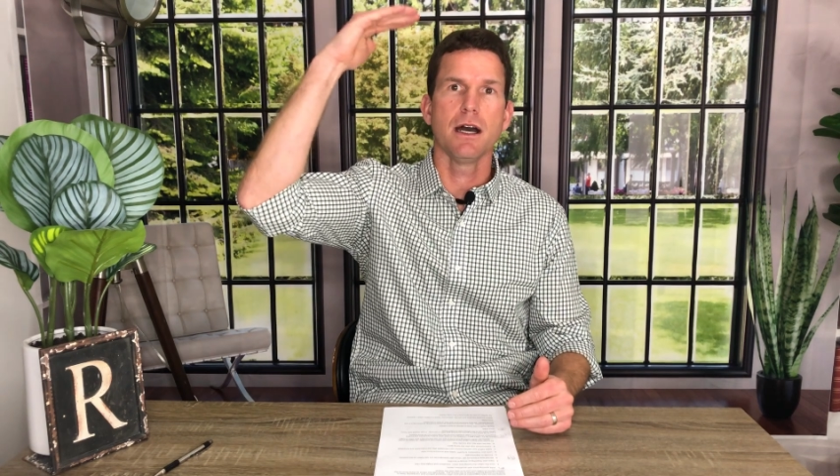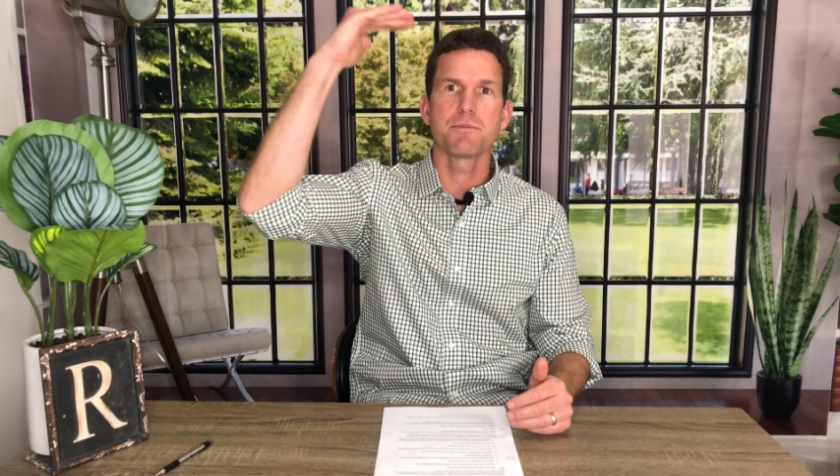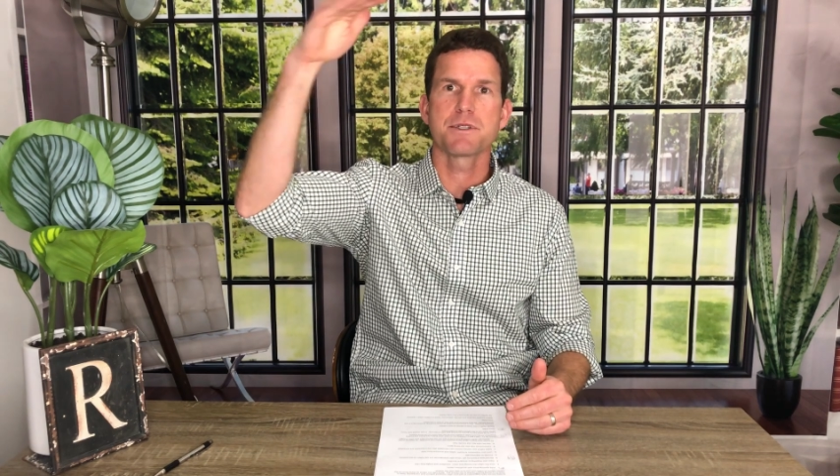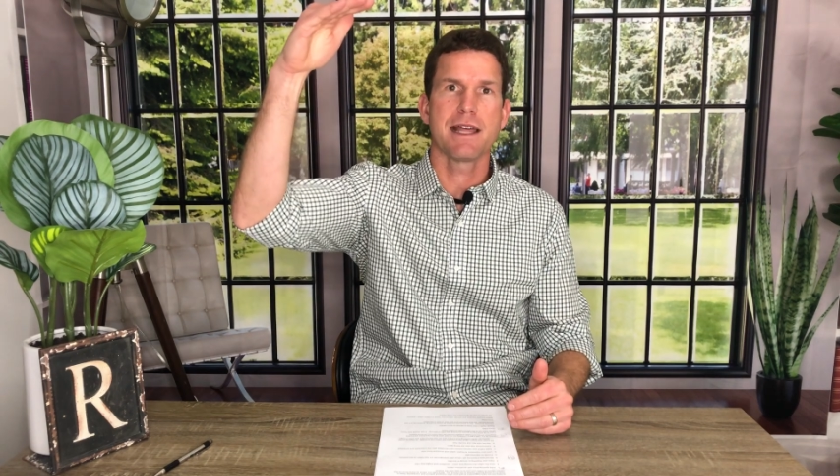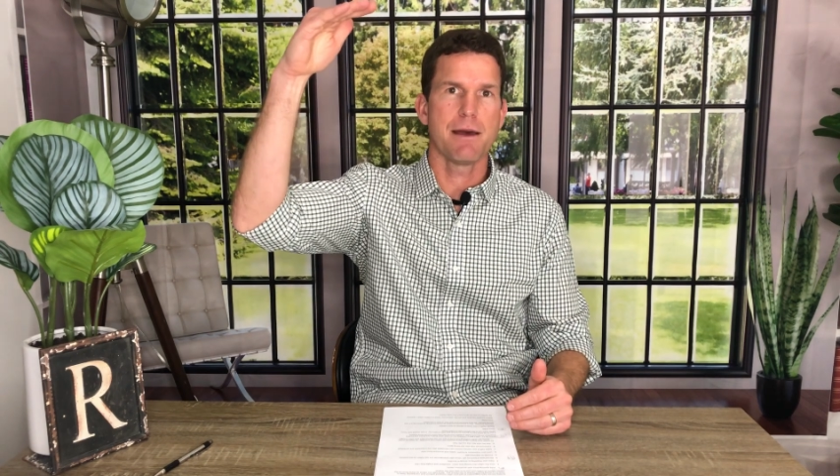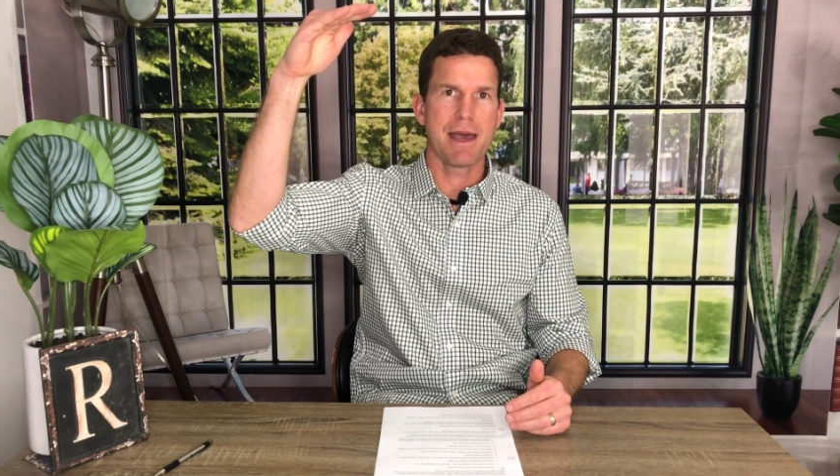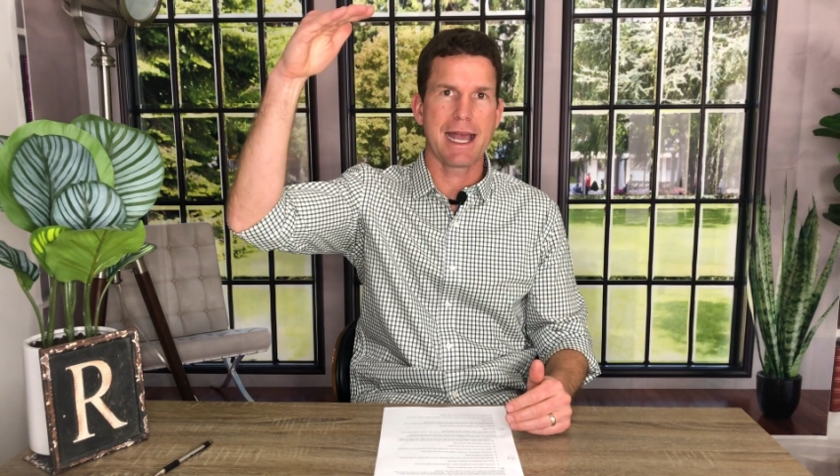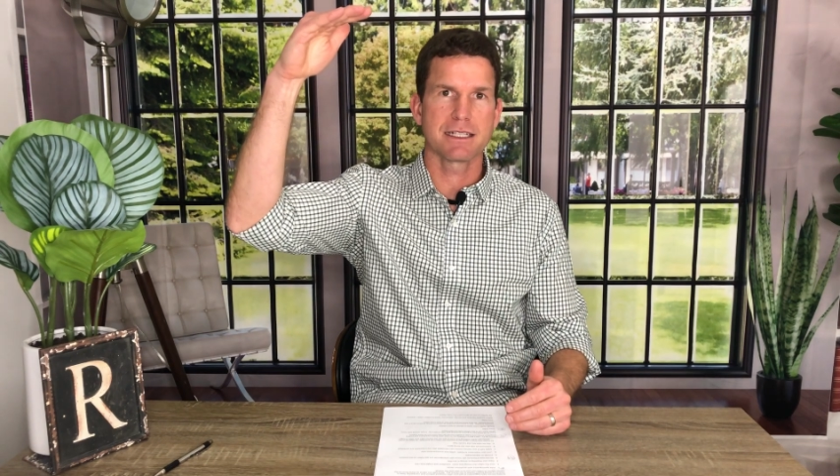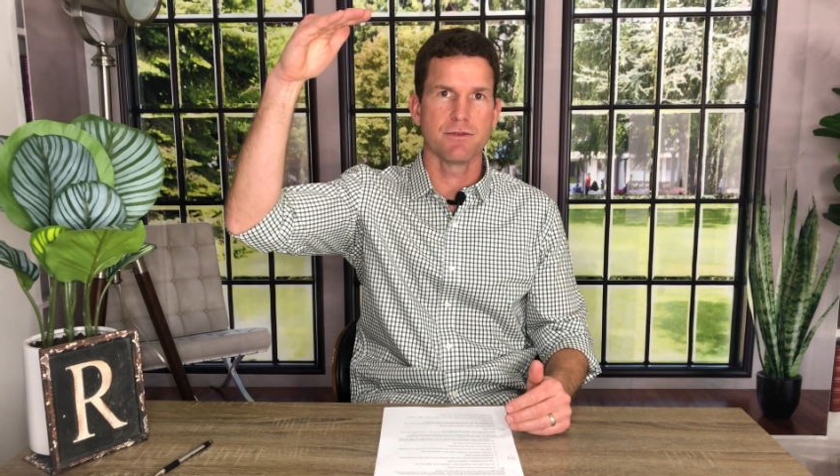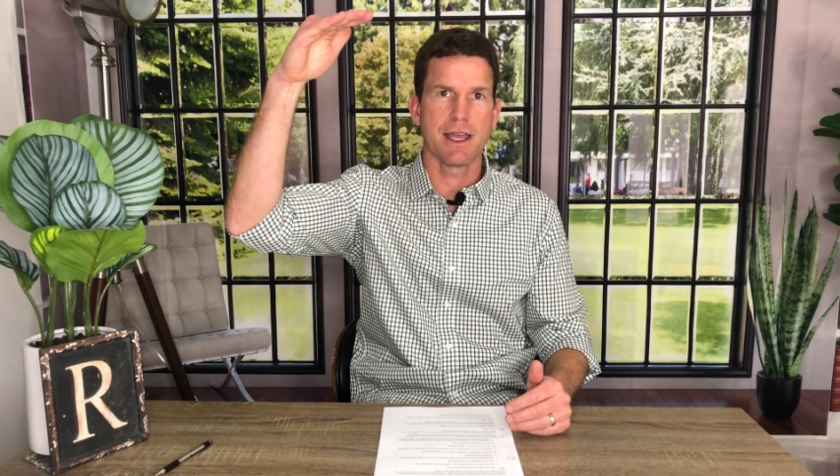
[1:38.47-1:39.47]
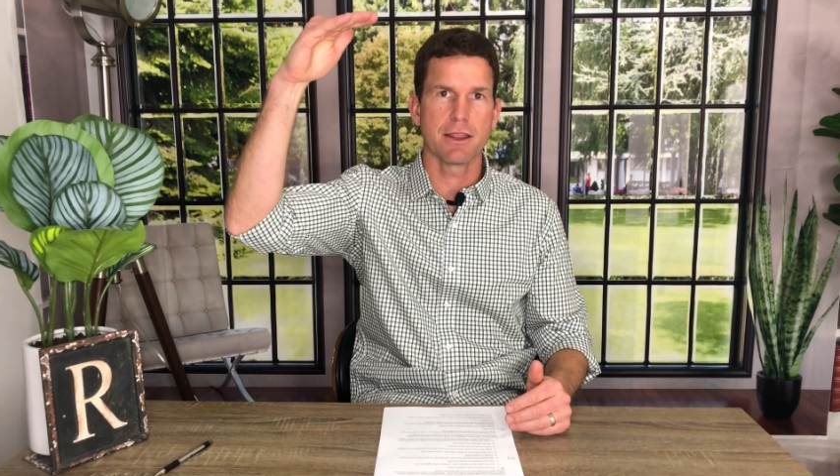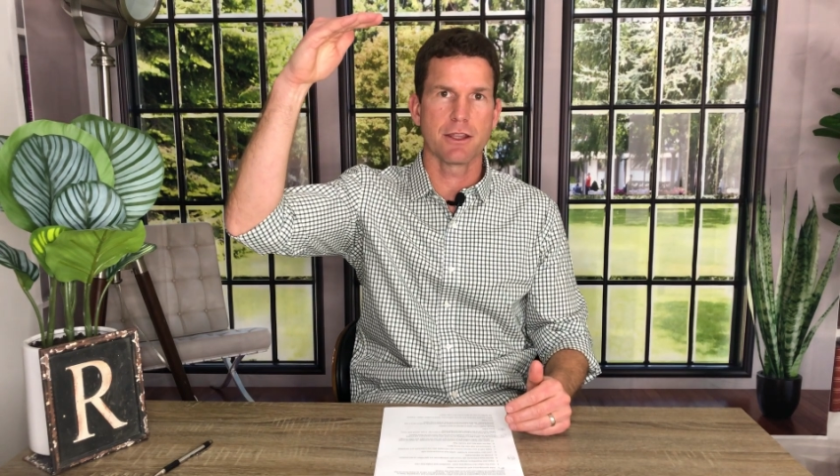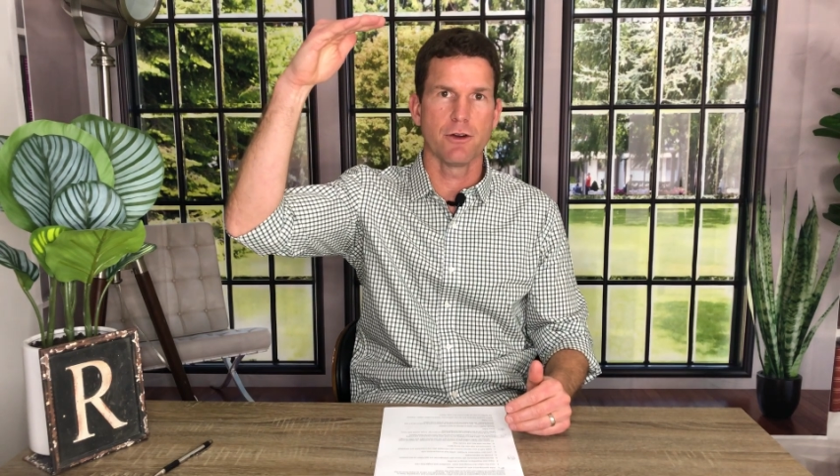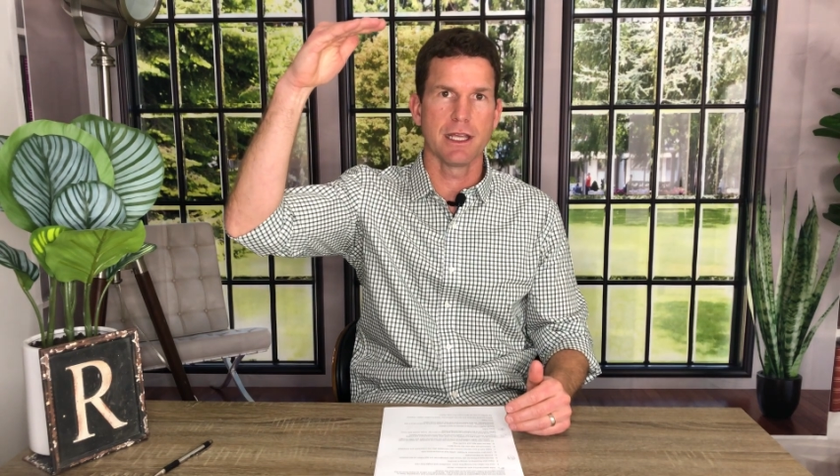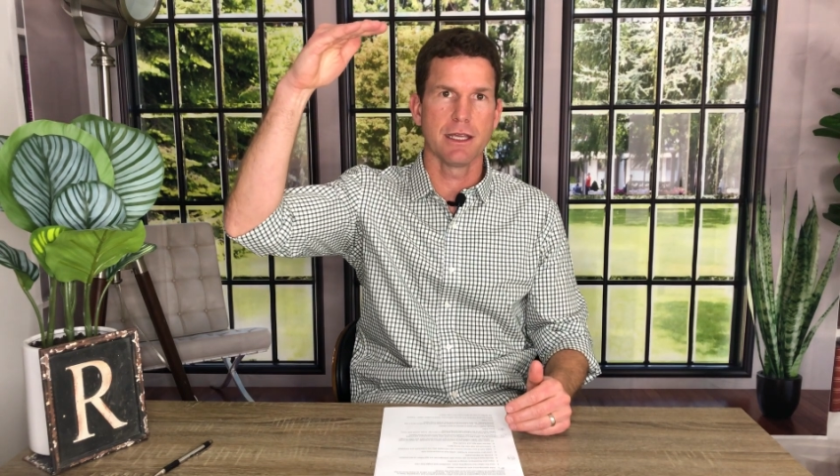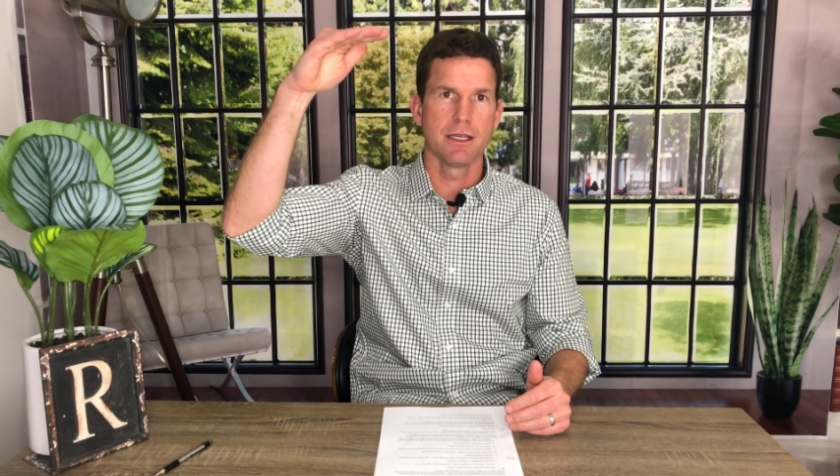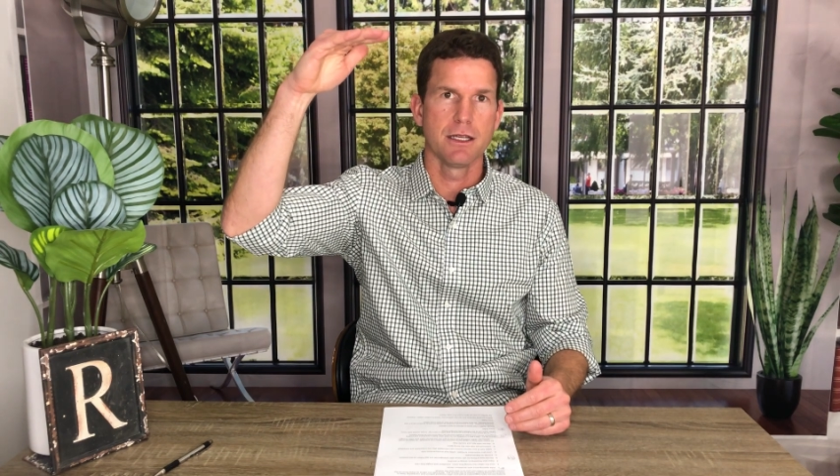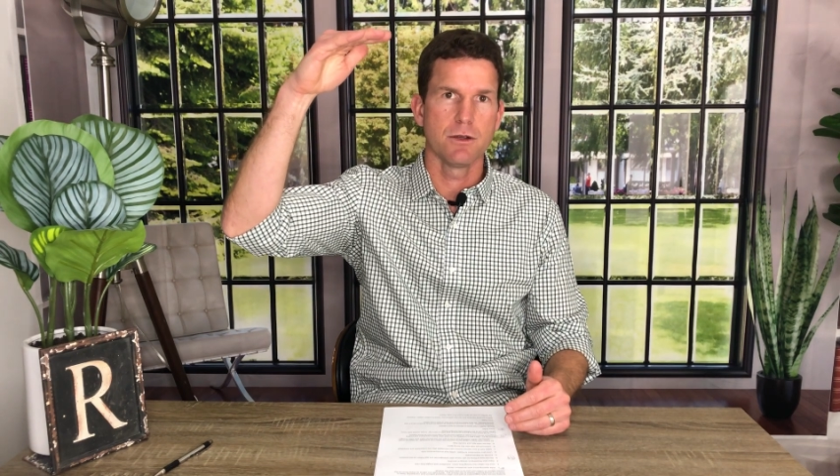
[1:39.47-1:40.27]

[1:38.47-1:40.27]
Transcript: up to that max of $830,